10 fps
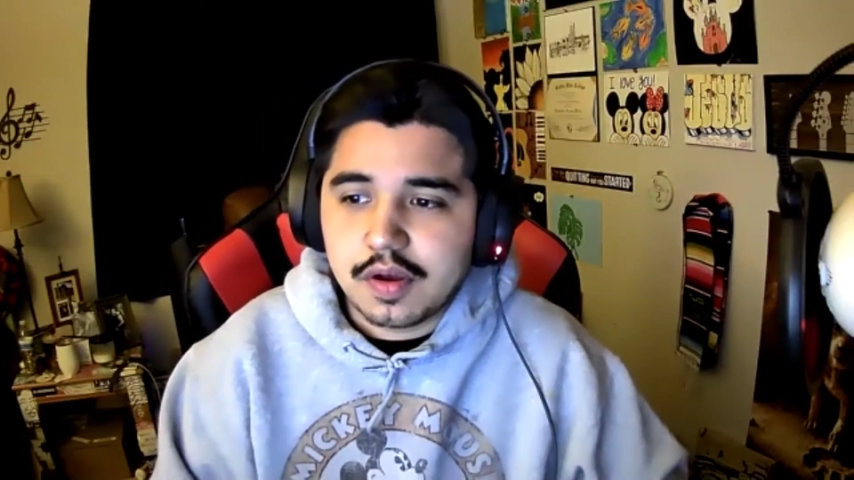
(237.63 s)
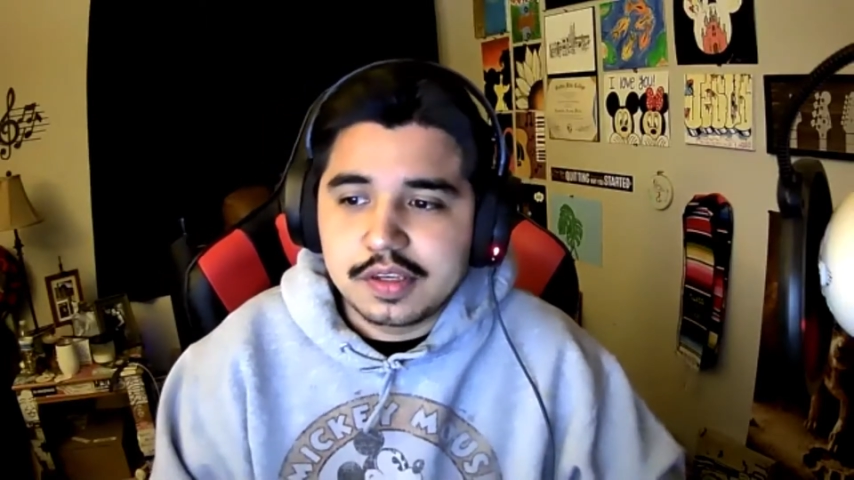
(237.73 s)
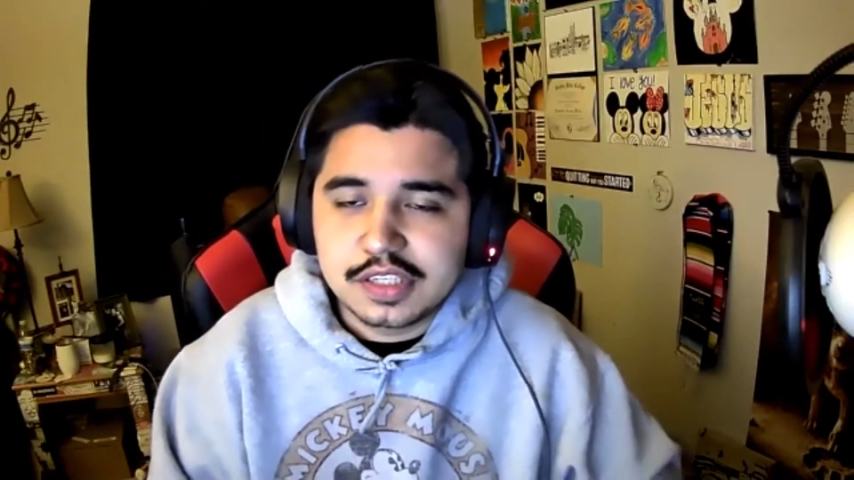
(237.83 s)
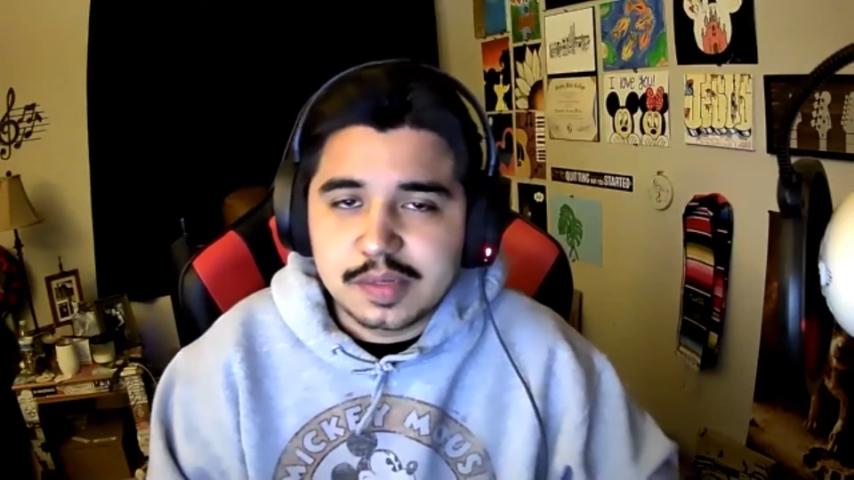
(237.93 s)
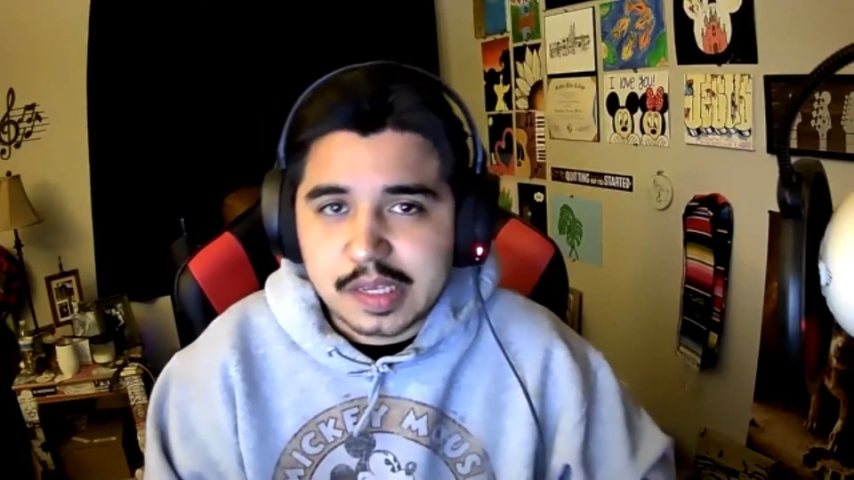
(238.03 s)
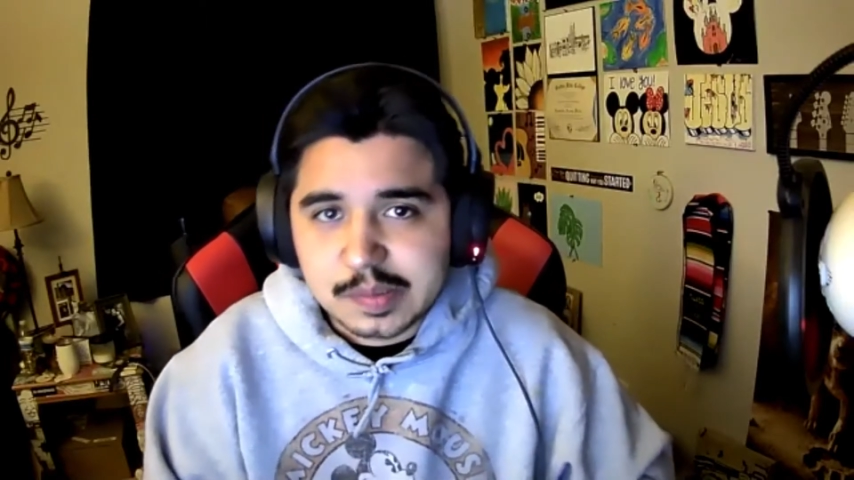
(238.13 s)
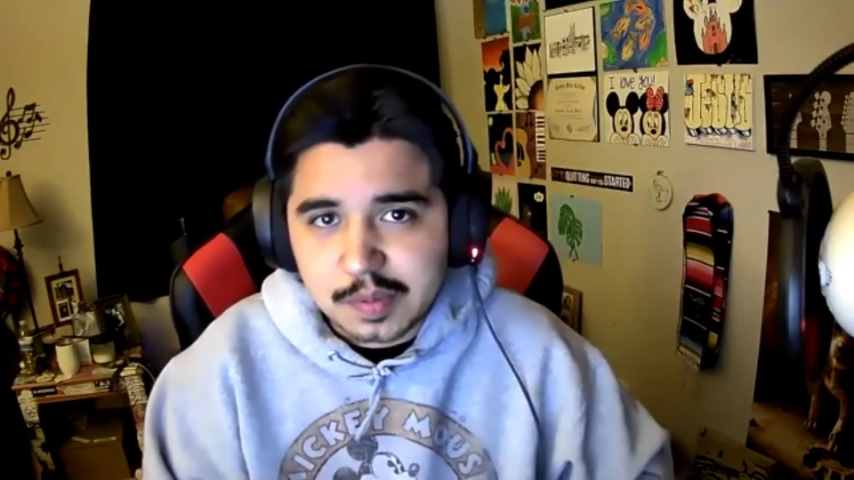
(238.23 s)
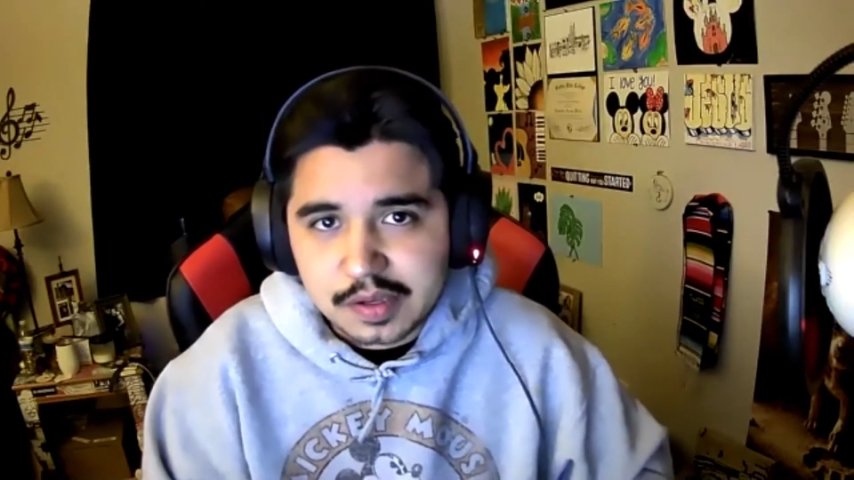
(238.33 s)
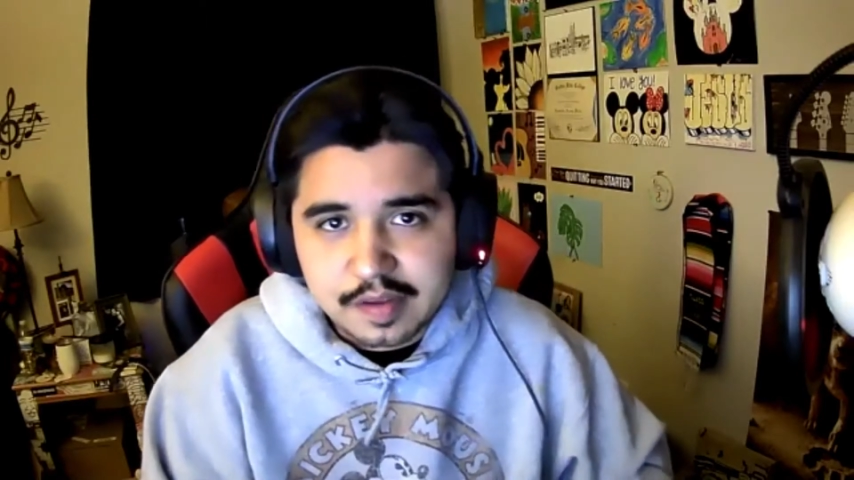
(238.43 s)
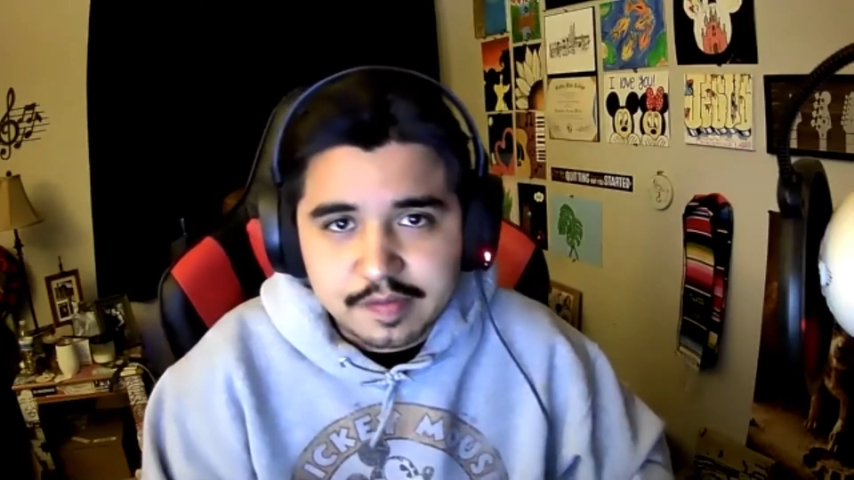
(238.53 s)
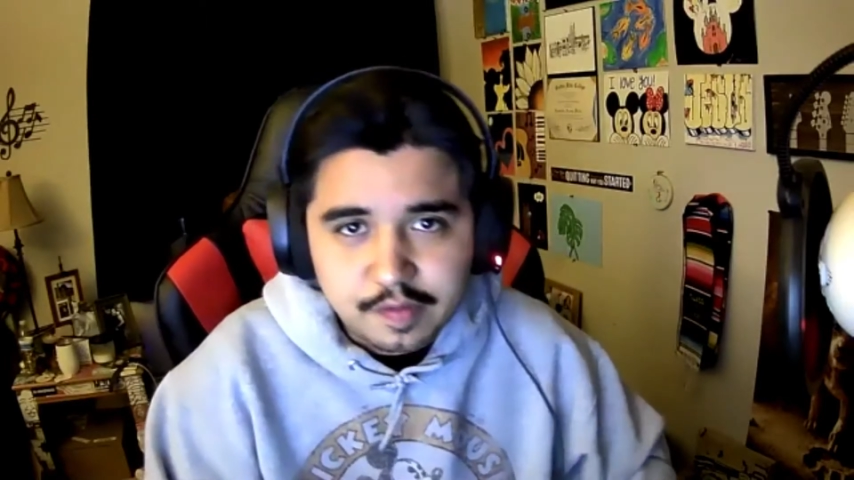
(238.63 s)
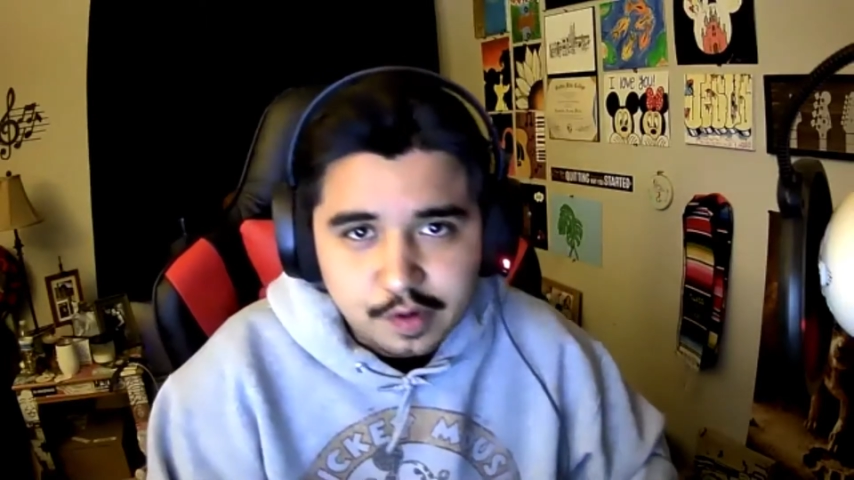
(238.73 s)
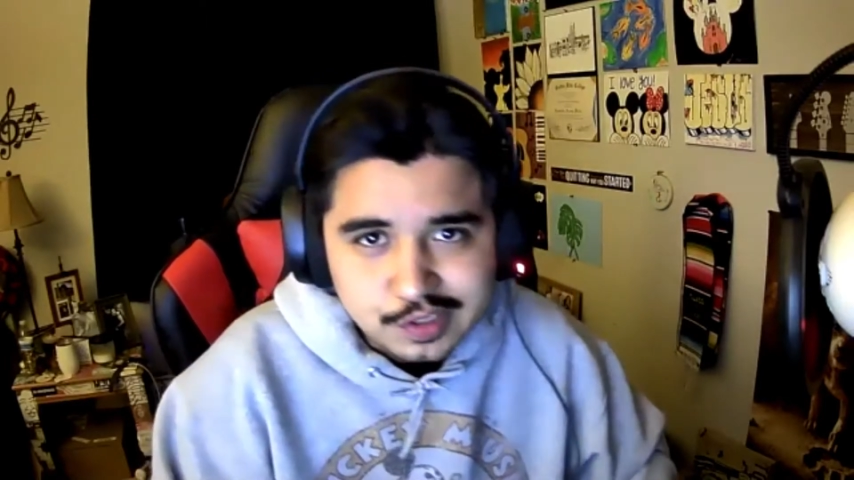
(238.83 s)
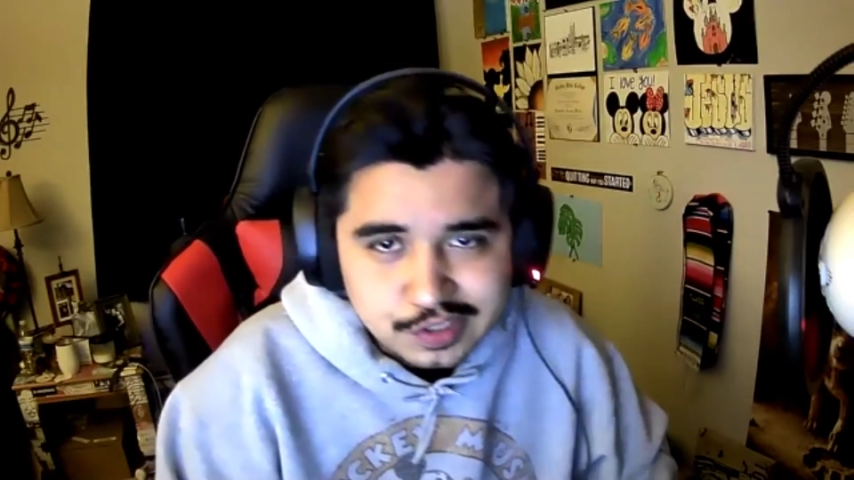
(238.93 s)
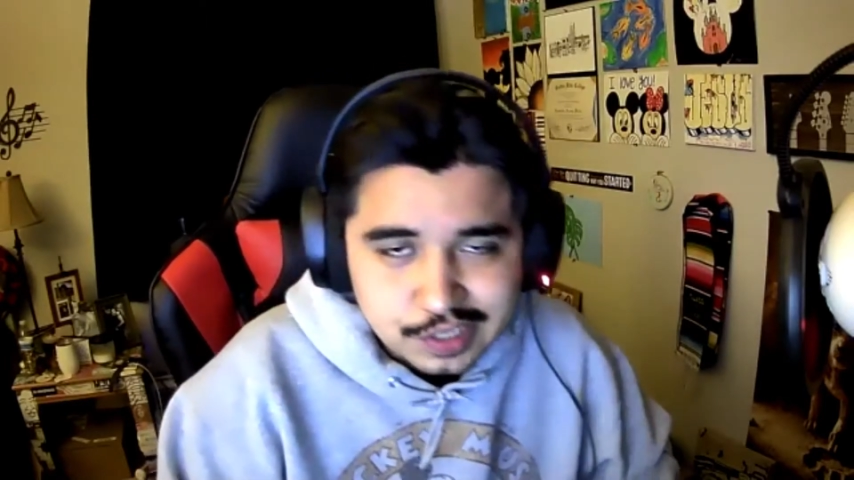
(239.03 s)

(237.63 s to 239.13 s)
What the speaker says: You said baseball came first,